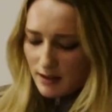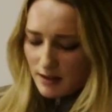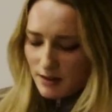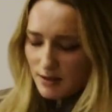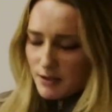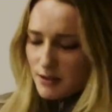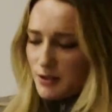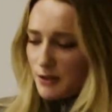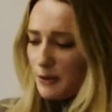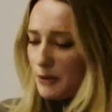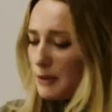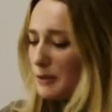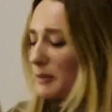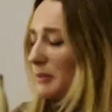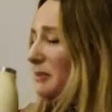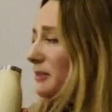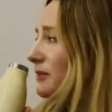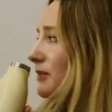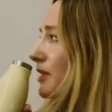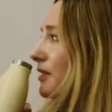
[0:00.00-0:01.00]
So
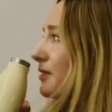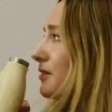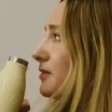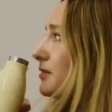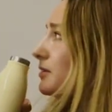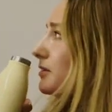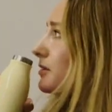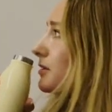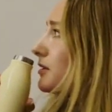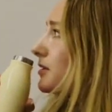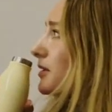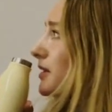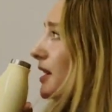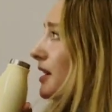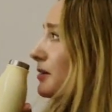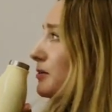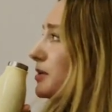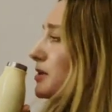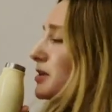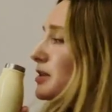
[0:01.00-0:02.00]

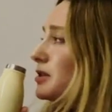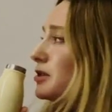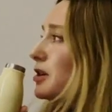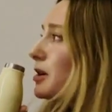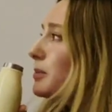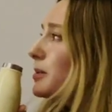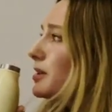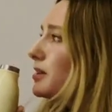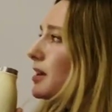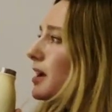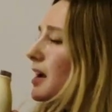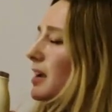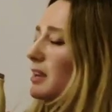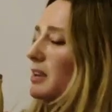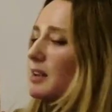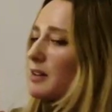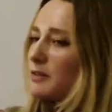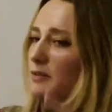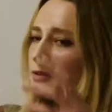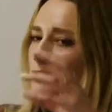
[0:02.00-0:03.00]
that was the topic that I
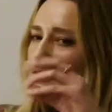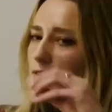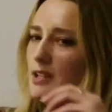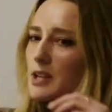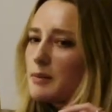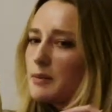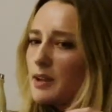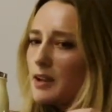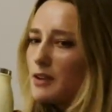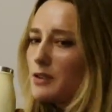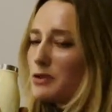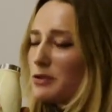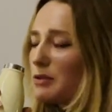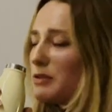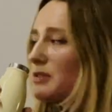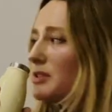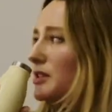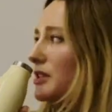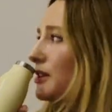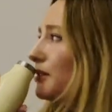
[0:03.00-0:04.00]
kind of kept getting
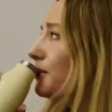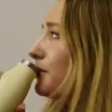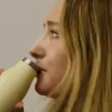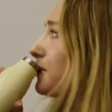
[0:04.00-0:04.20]
drawn to.